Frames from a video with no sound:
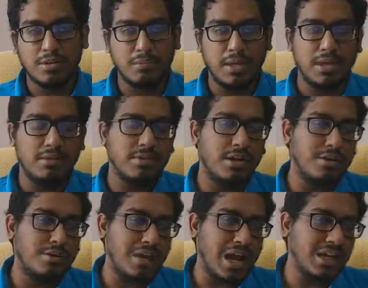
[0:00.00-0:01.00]
being, we are
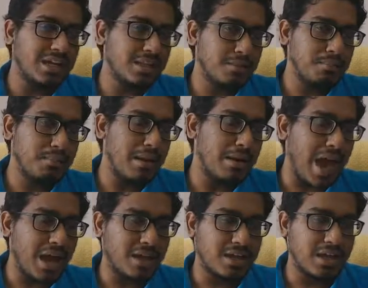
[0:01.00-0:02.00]
dragging the
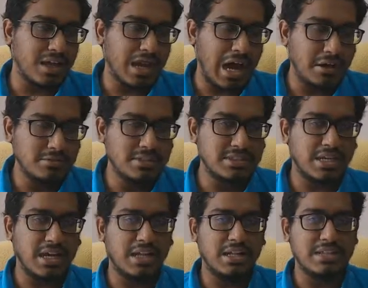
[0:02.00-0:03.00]
black king
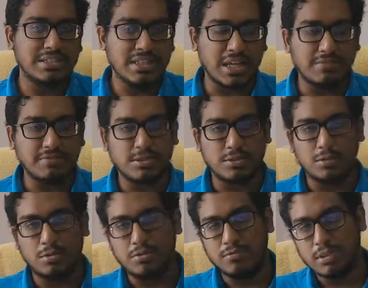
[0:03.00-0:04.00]
outside the safe
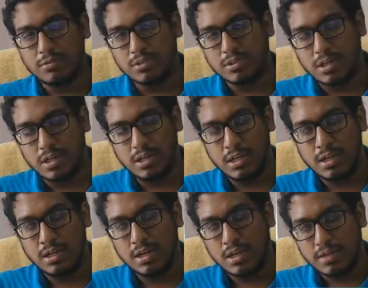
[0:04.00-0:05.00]
zone, which was
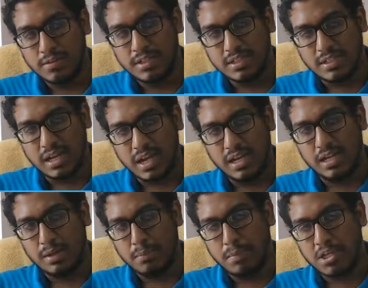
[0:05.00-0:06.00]
earlier this knight
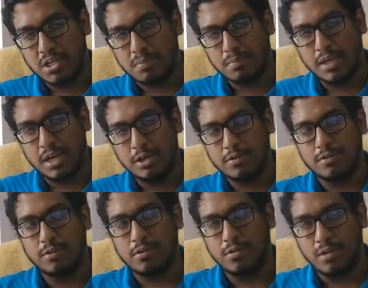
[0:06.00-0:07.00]
and bishop kind of,
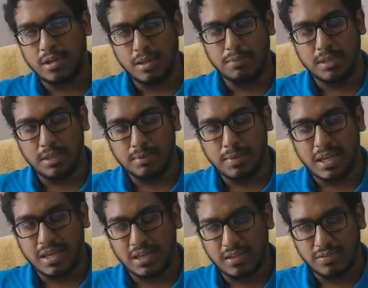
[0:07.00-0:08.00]
keeping the
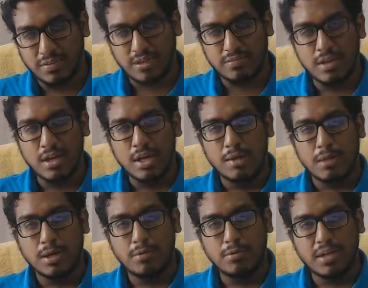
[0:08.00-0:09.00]
black king safe.
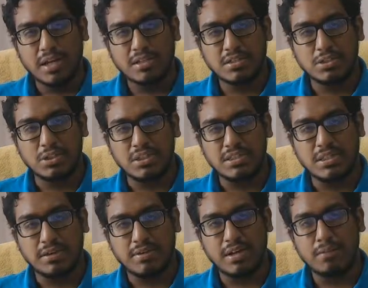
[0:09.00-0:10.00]
By rook takes
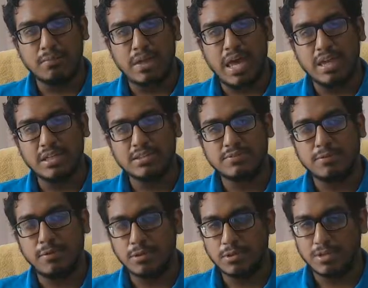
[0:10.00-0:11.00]
g7, black is
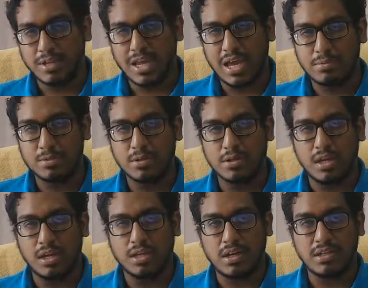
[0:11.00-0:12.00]
forced to capture
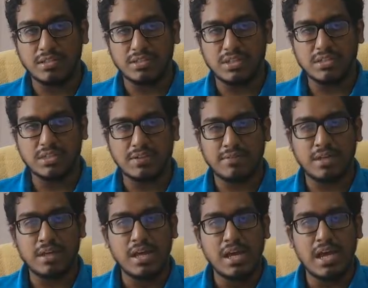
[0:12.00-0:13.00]
king takes
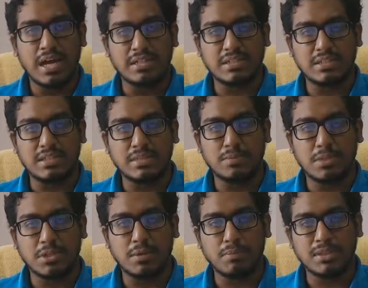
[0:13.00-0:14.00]
g7 as this
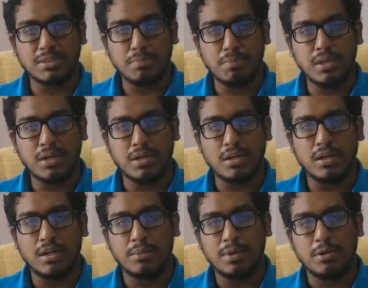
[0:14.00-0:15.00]
bishop is pinned
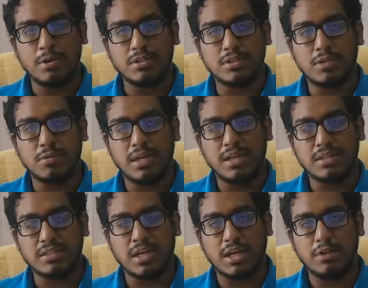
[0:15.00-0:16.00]
because the queen
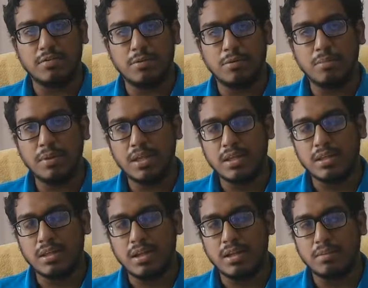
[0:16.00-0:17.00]
is kind of,
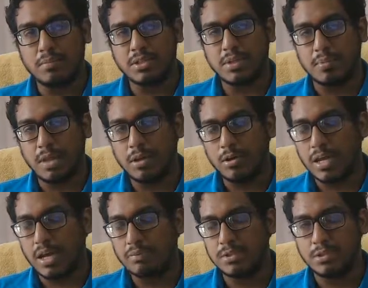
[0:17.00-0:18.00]
pinning and bishop cannot
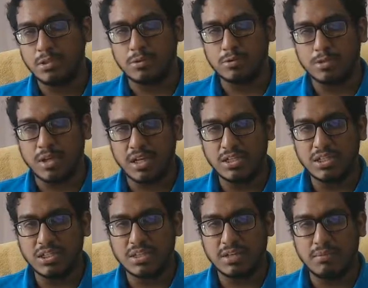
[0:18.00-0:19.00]
capture the rook. So king
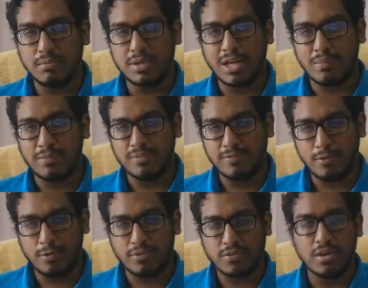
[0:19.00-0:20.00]
g7 becomes
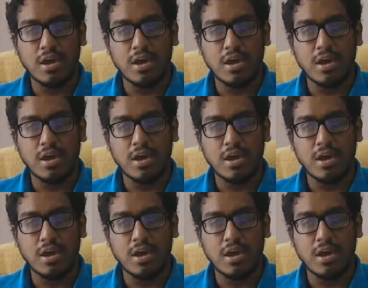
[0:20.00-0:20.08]
forced.